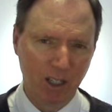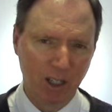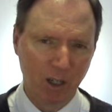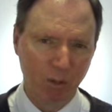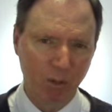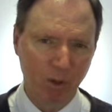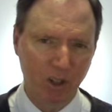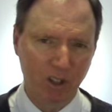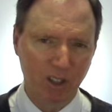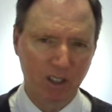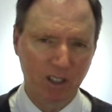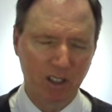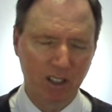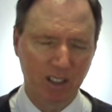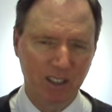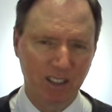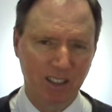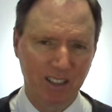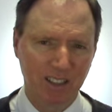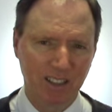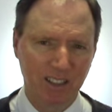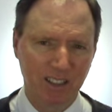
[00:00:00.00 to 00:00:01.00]
where
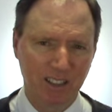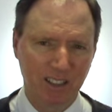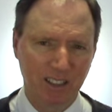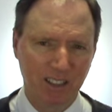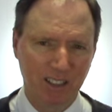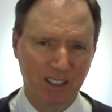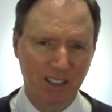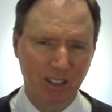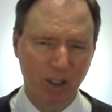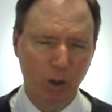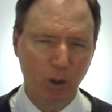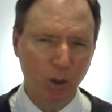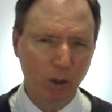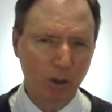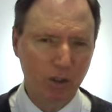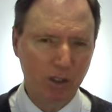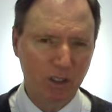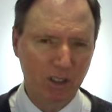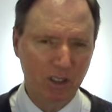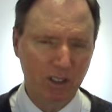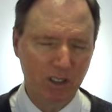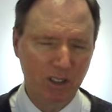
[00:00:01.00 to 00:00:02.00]
the, the
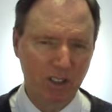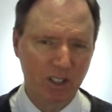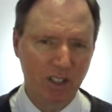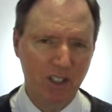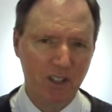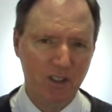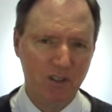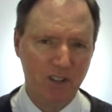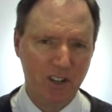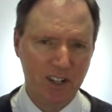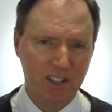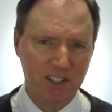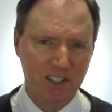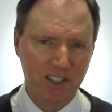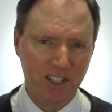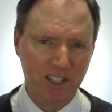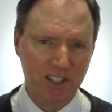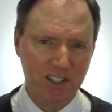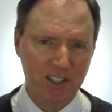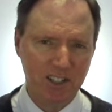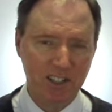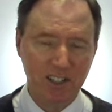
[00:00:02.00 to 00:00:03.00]
older
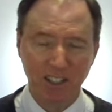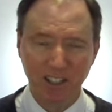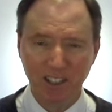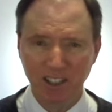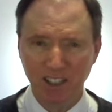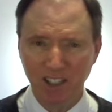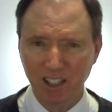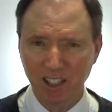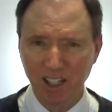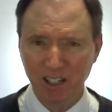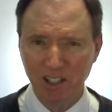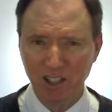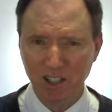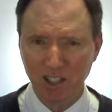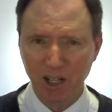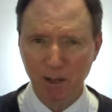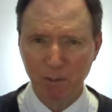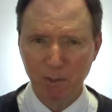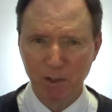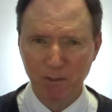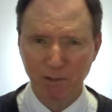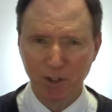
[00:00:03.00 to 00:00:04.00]
translations, like the King
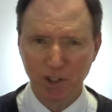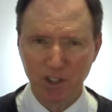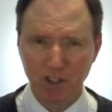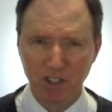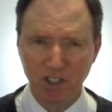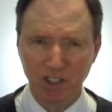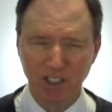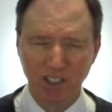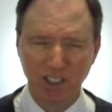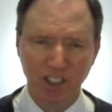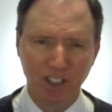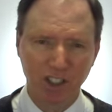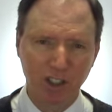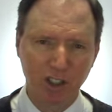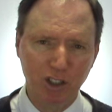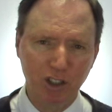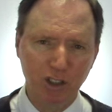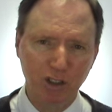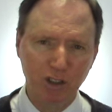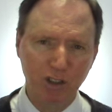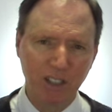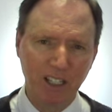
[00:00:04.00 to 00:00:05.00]
James Version,
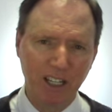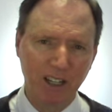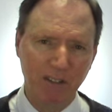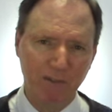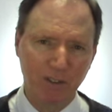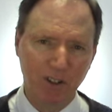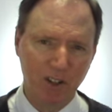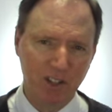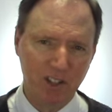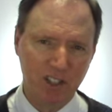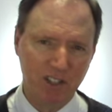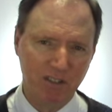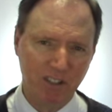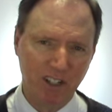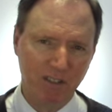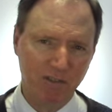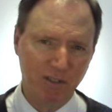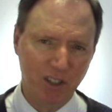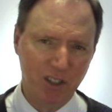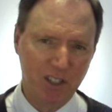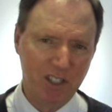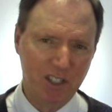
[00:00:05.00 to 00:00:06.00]
include a verse
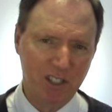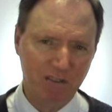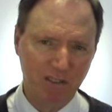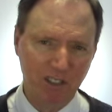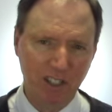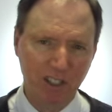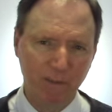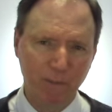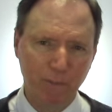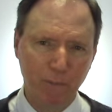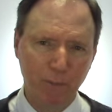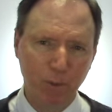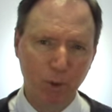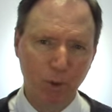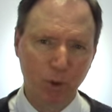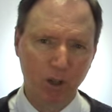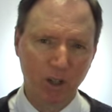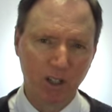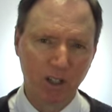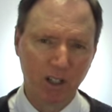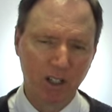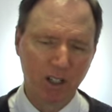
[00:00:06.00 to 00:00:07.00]
around verse three and
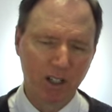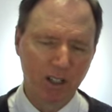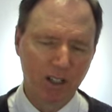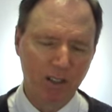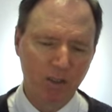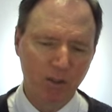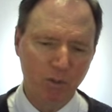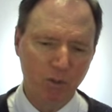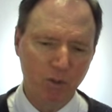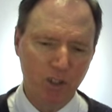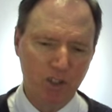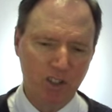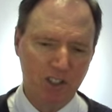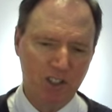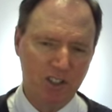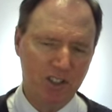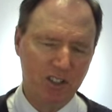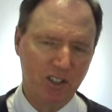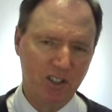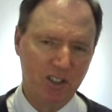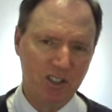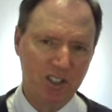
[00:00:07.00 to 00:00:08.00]
four, which
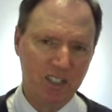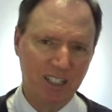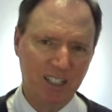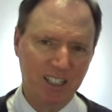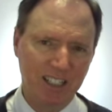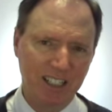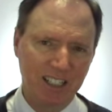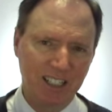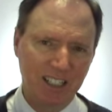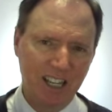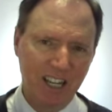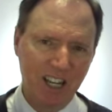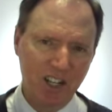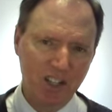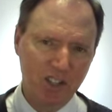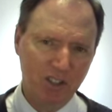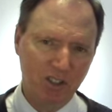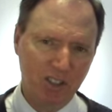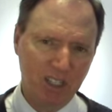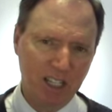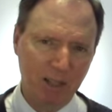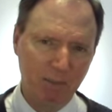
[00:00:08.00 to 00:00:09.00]
asserts that an
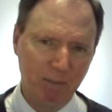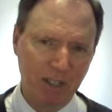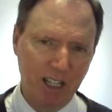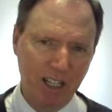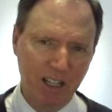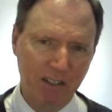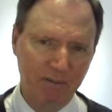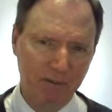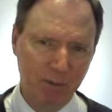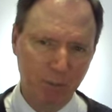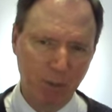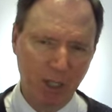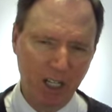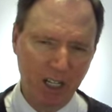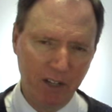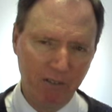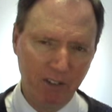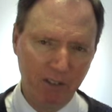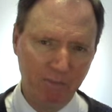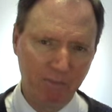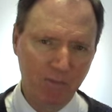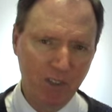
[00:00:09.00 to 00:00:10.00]
angel came down from
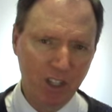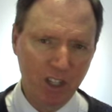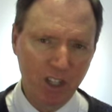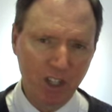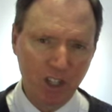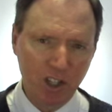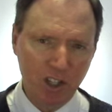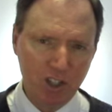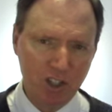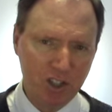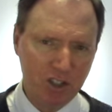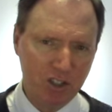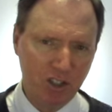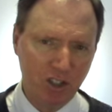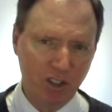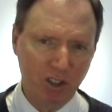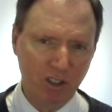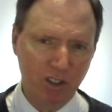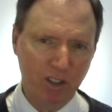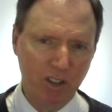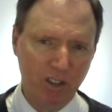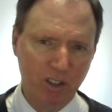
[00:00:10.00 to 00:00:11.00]
heaven,
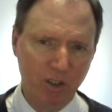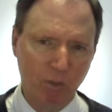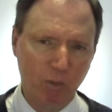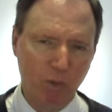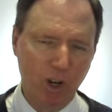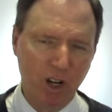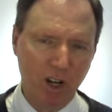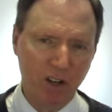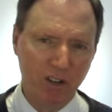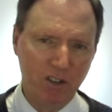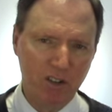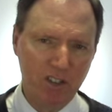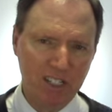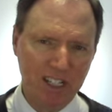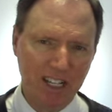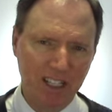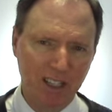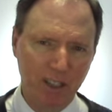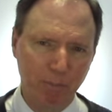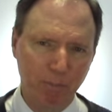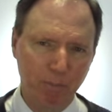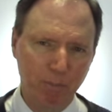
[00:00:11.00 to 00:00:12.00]
stirred the waters
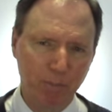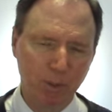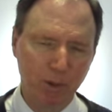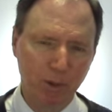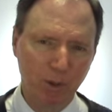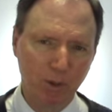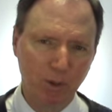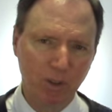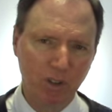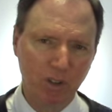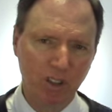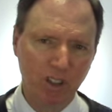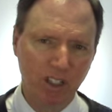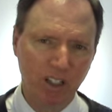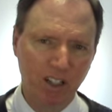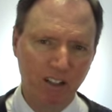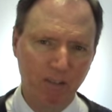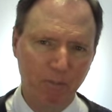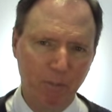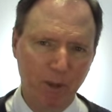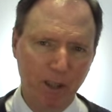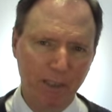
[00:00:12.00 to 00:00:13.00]
at the pool
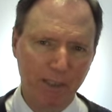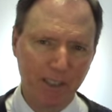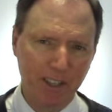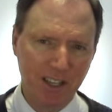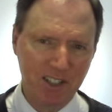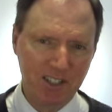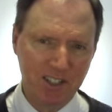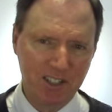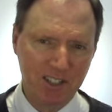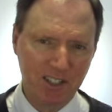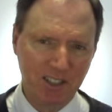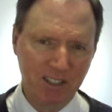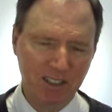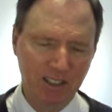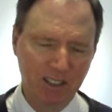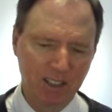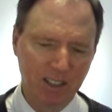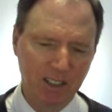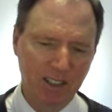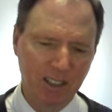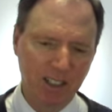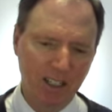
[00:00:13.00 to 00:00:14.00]
of Bethesda,
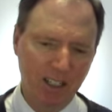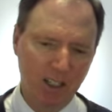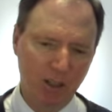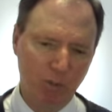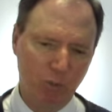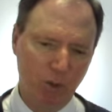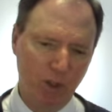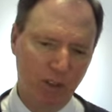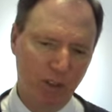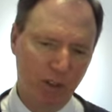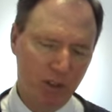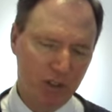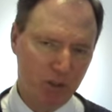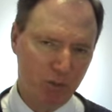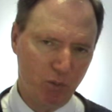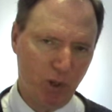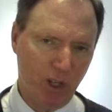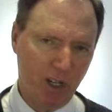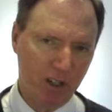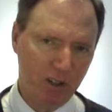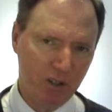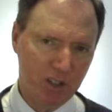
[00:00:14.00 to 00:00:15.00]
and when those
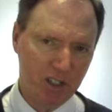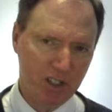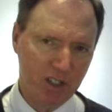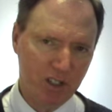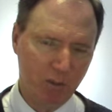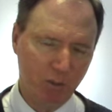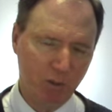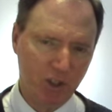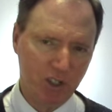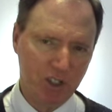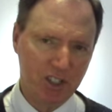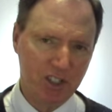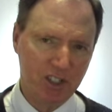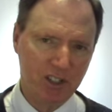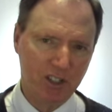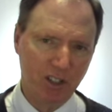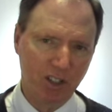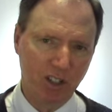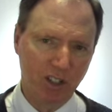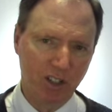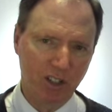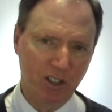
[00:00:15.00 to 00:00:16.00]
waters were
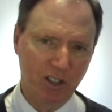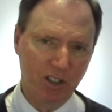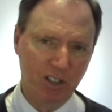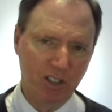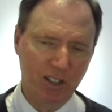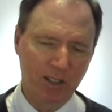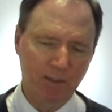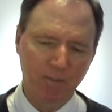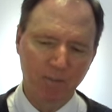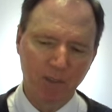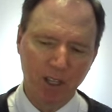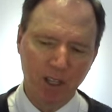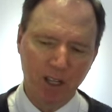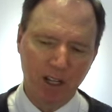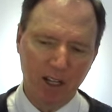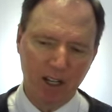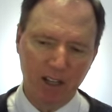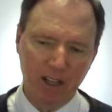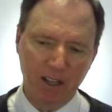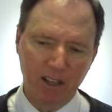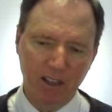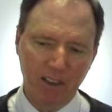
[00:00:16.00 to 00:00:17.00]
stirred,
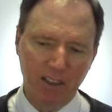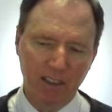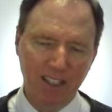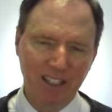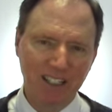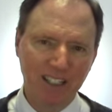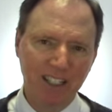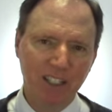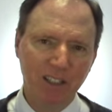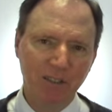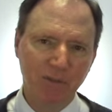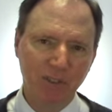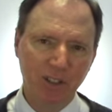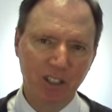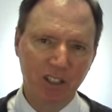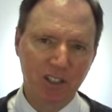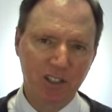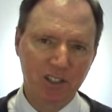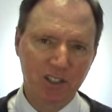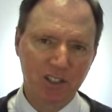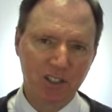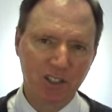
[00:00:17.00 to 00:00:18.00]
Uh, the
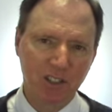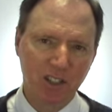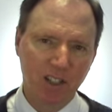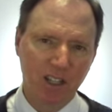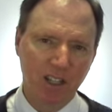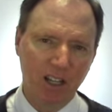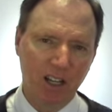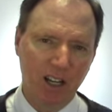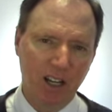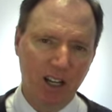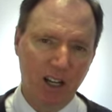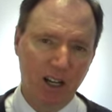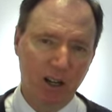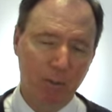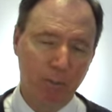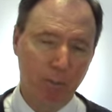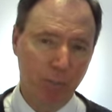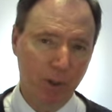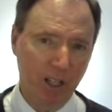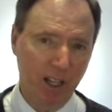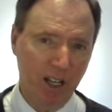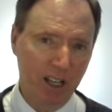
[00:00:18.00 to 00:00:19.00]
invalids, uh,
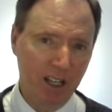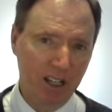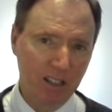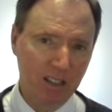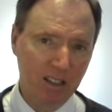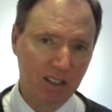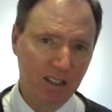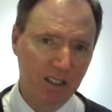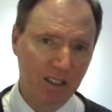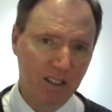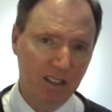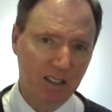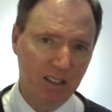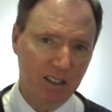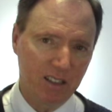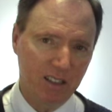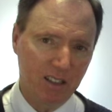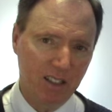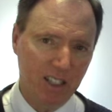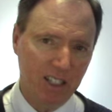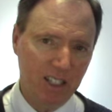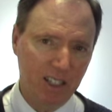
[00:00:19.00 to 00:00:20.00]
blind,
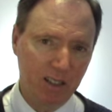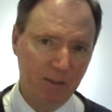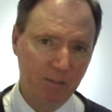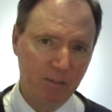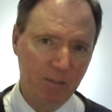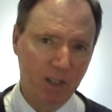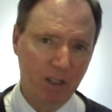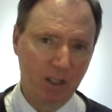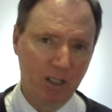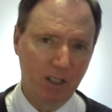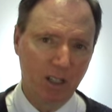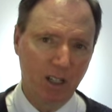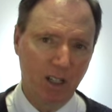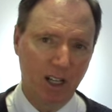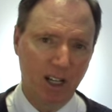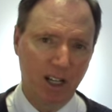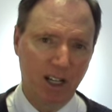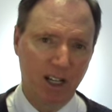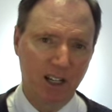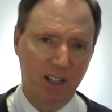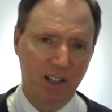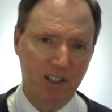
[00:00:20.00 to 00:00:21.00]
the lame,
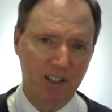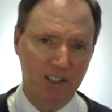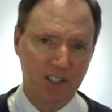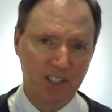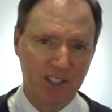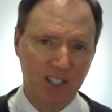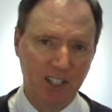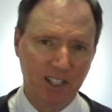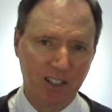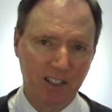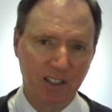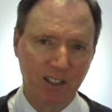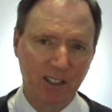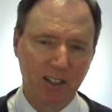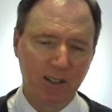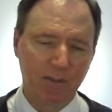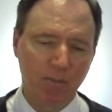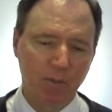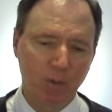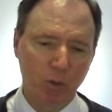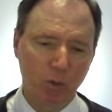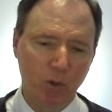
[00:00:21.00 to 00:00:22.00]
uh, the sick,
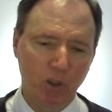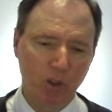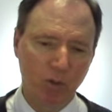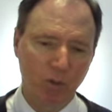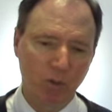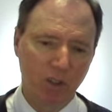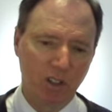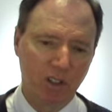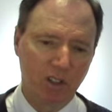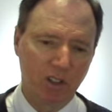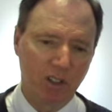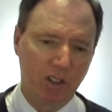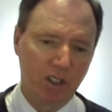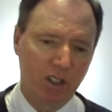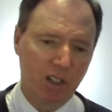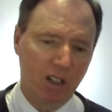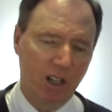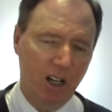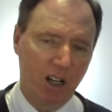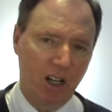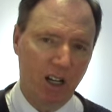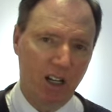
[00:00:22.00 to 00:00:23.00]
would, would
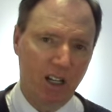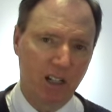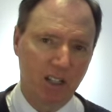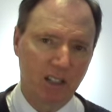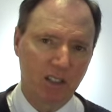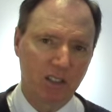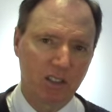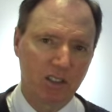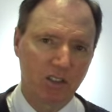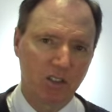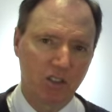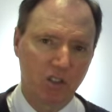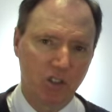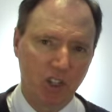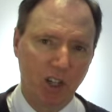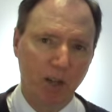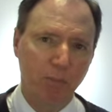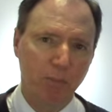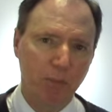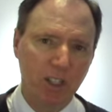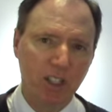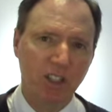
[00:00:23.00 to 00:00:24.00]
uh,
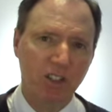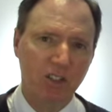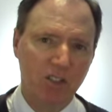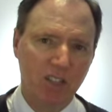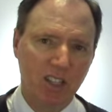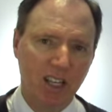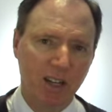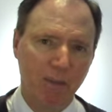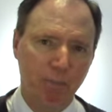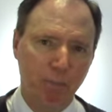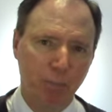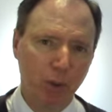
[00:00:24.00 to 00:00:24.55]
jump into that